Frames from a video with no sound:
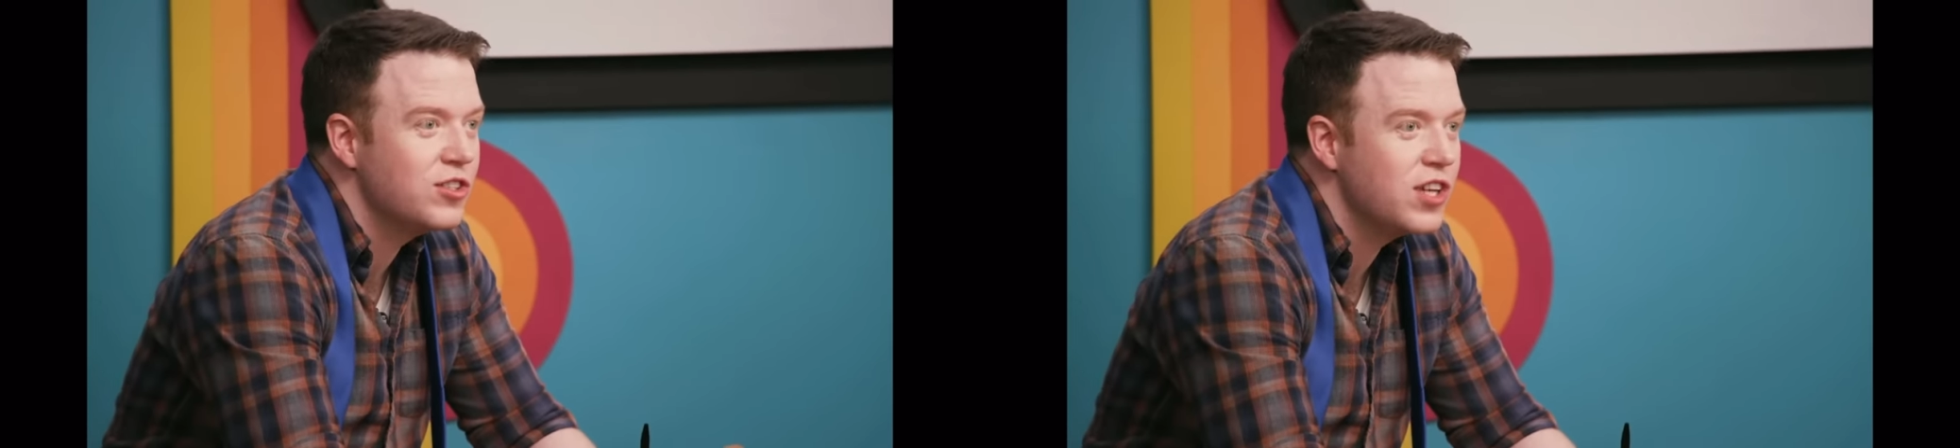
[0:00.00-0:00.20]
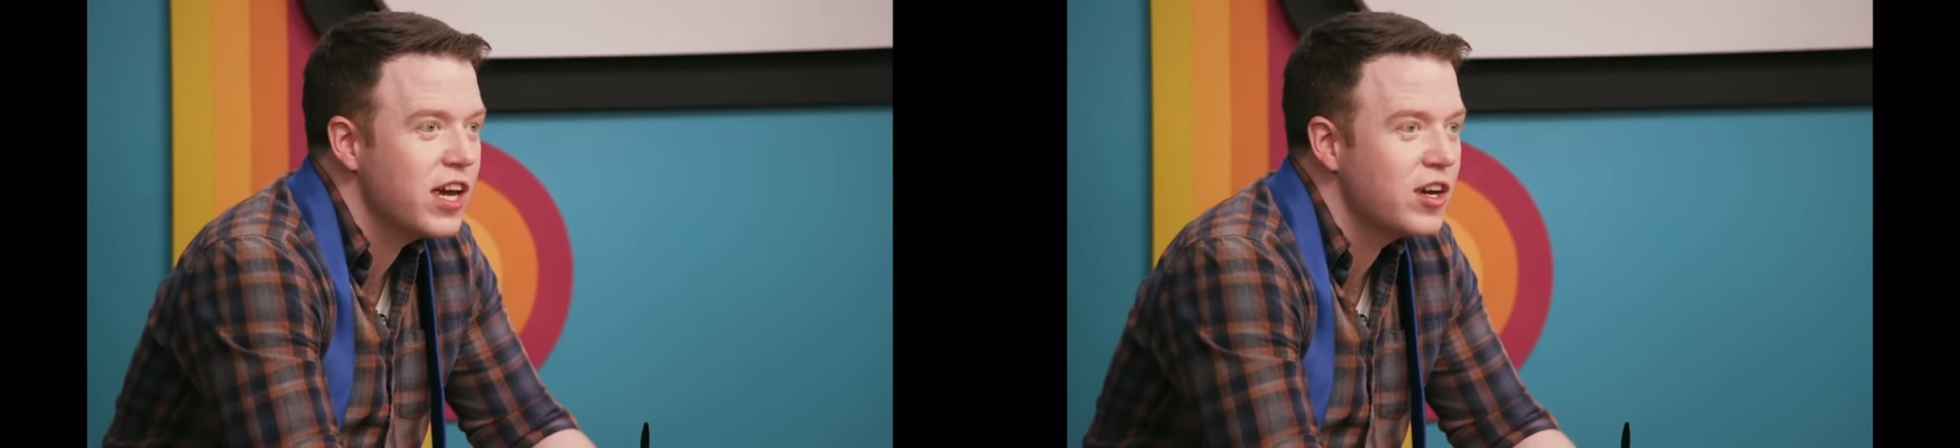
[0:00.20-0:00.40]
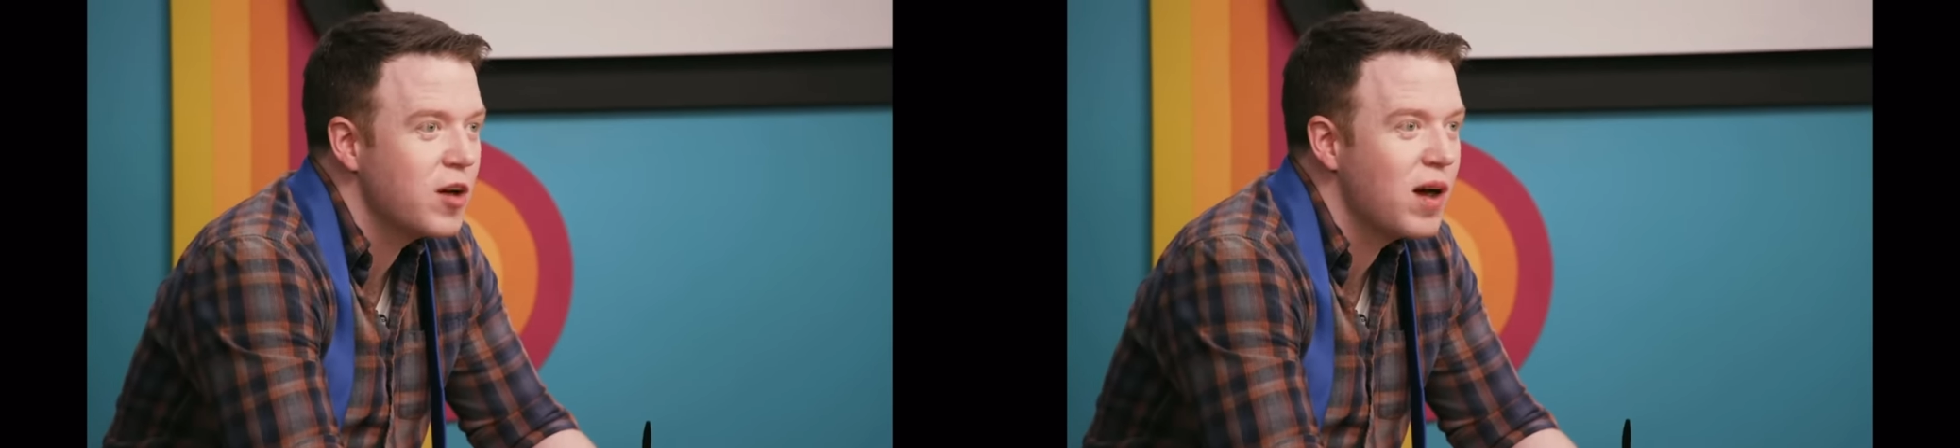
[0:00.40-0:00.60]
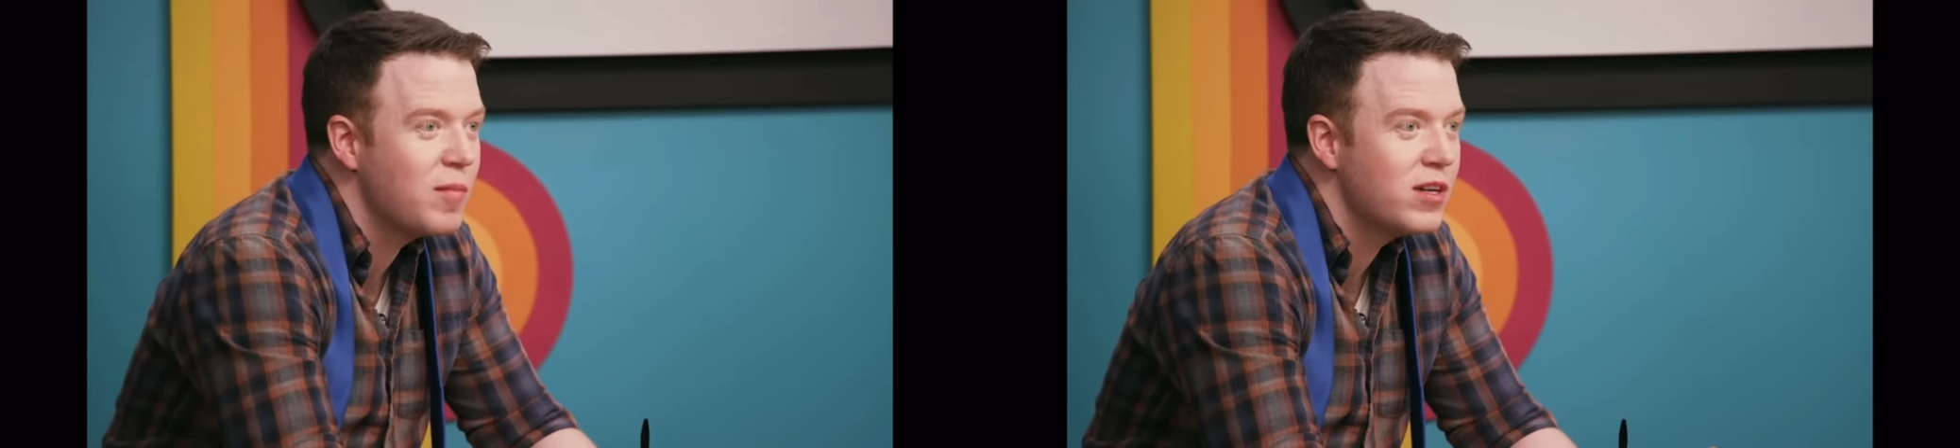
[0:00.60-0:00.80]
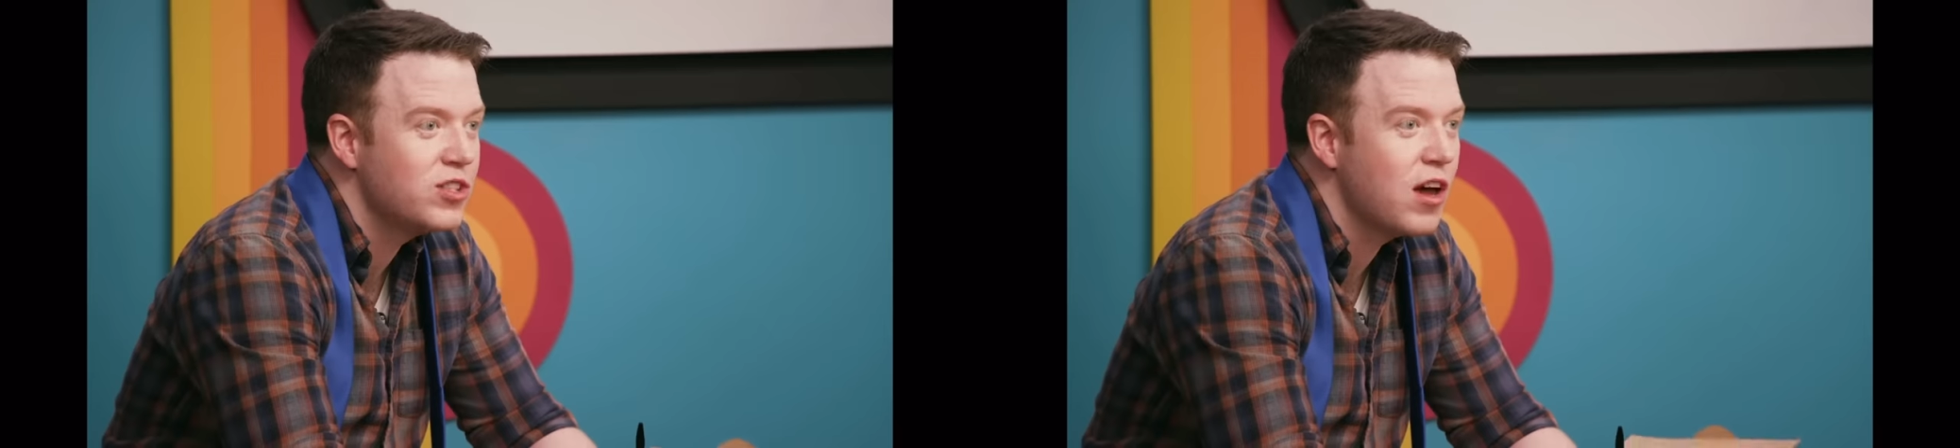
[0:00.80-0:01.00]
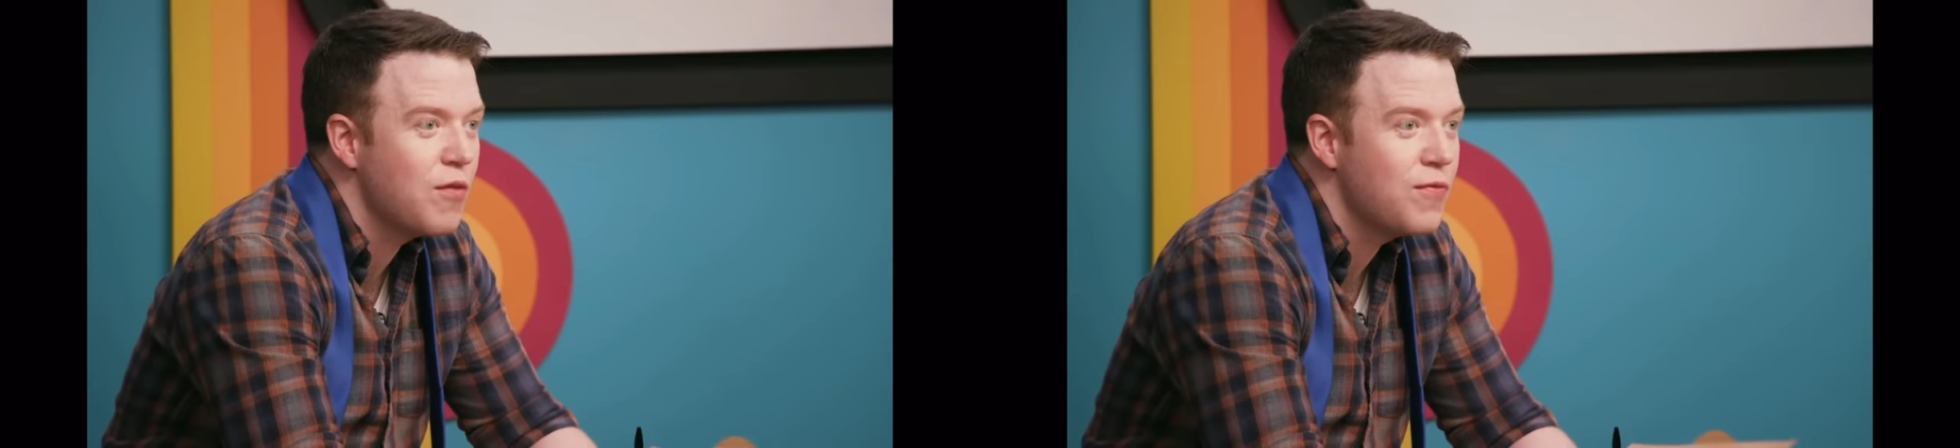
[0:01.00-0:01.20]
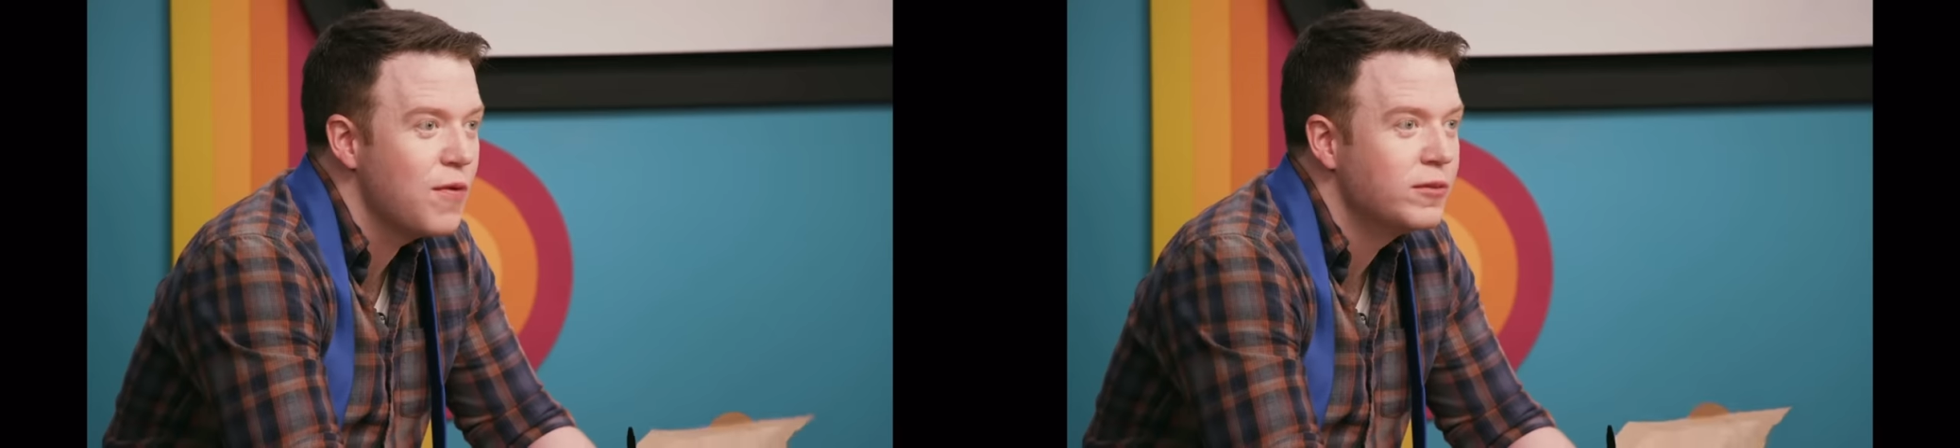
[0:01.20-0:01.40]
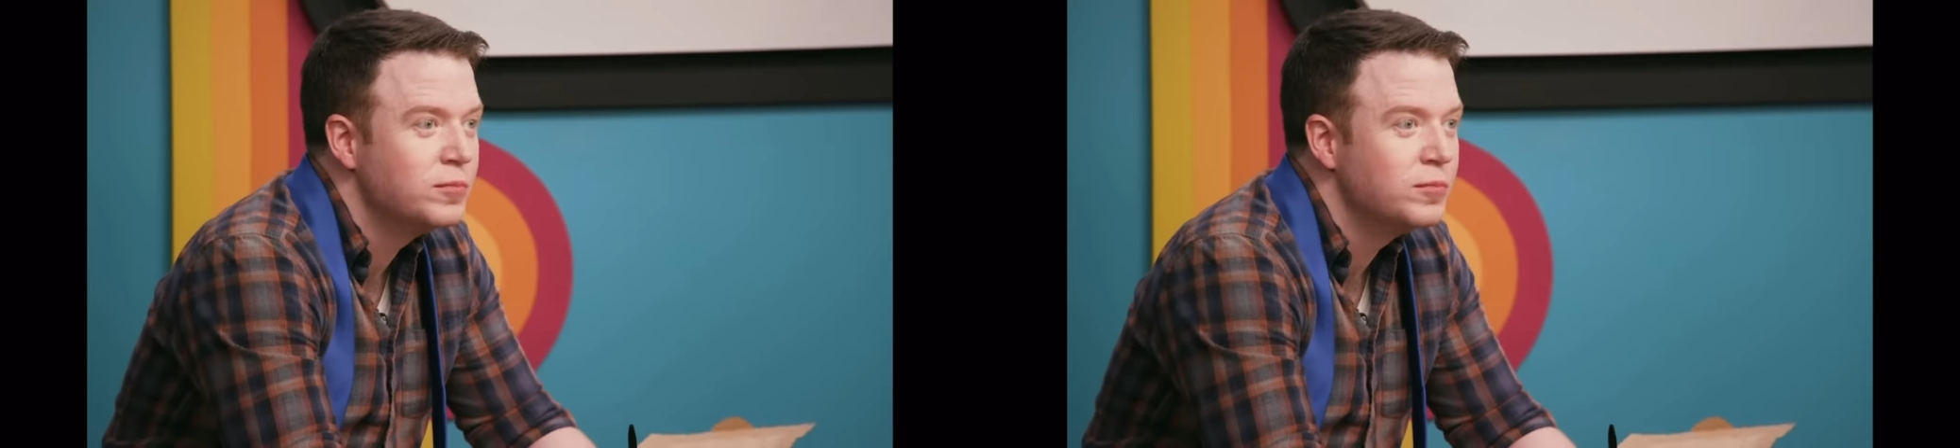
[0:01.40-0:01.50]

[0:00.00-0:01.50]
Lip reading: set here by myself.